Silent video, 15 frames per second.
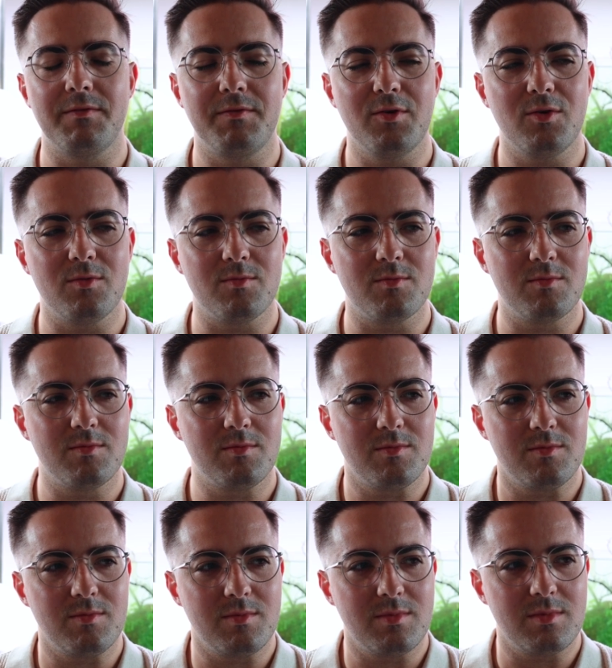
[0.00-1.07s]

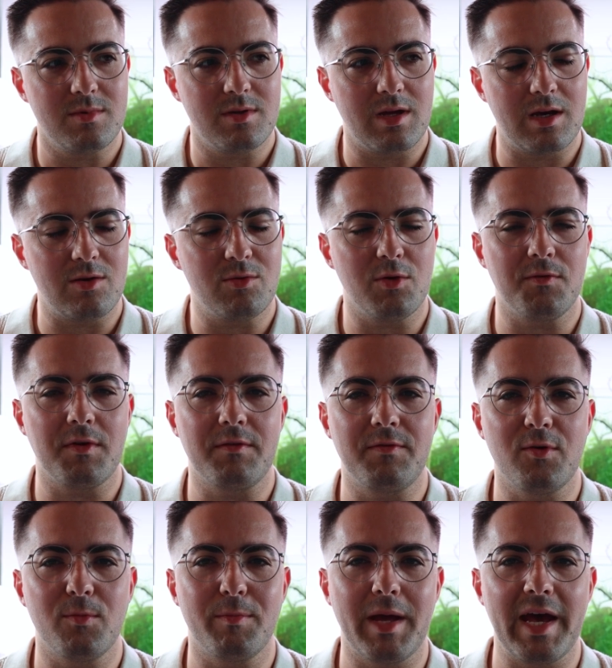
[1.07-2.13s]
don't know if I
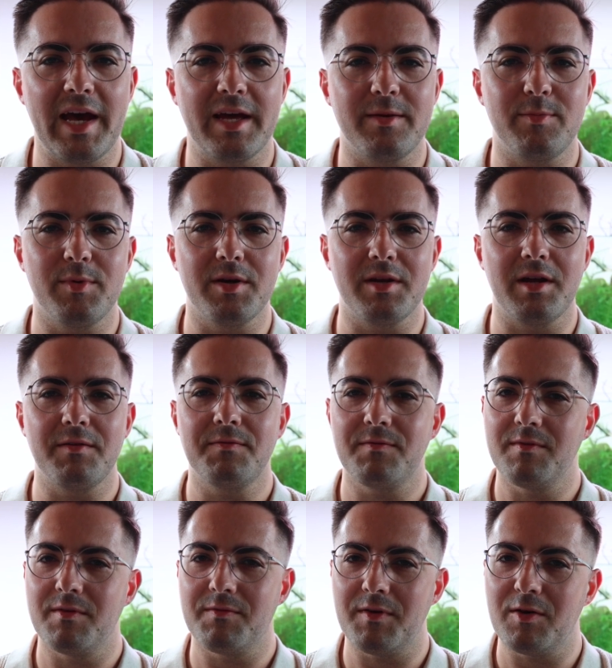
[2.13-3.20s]
feel bad, but I
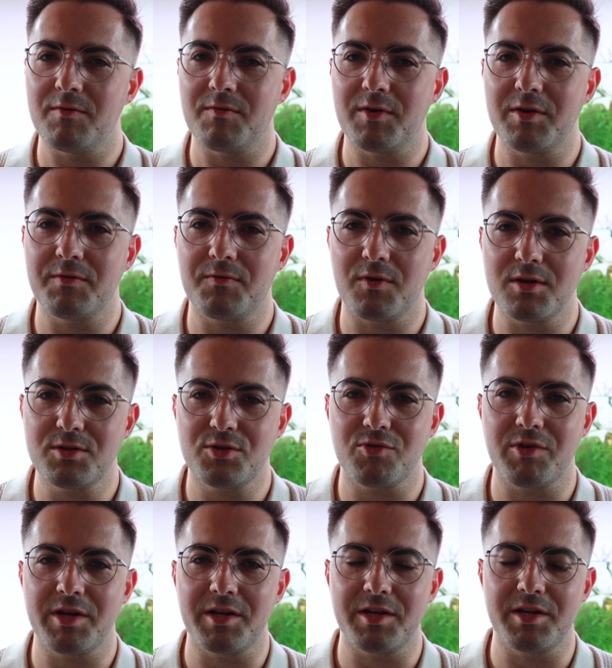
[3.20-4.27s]
felt very
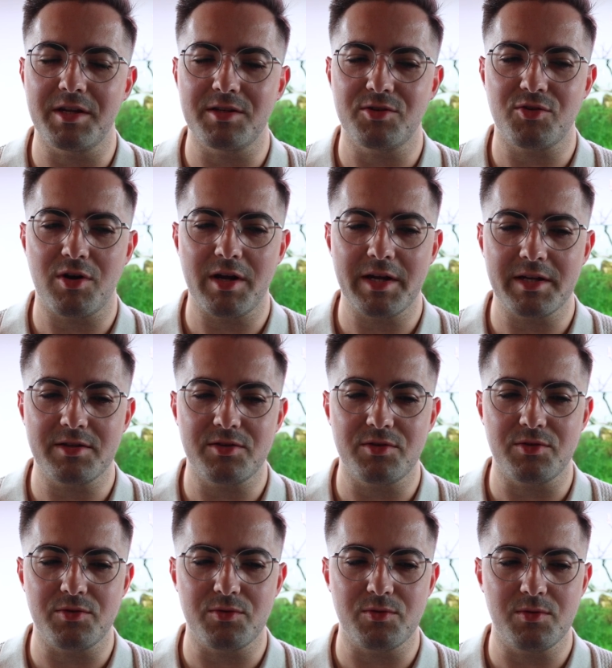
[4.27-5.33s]
frustrated in trying
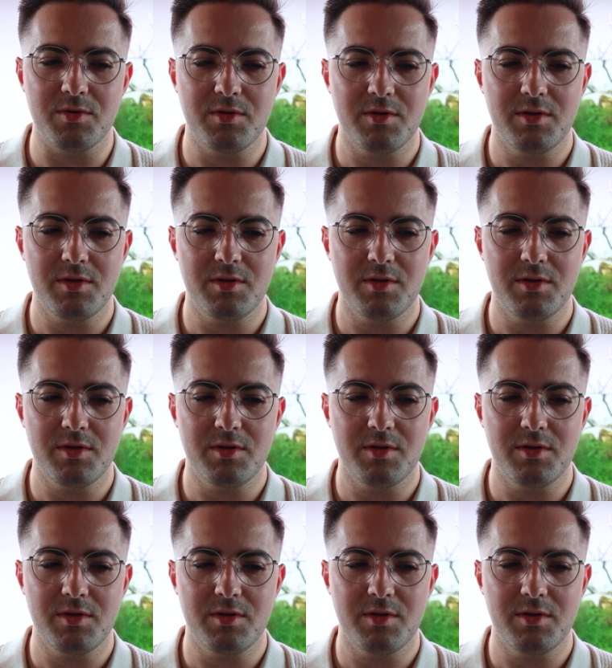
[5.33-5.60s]
to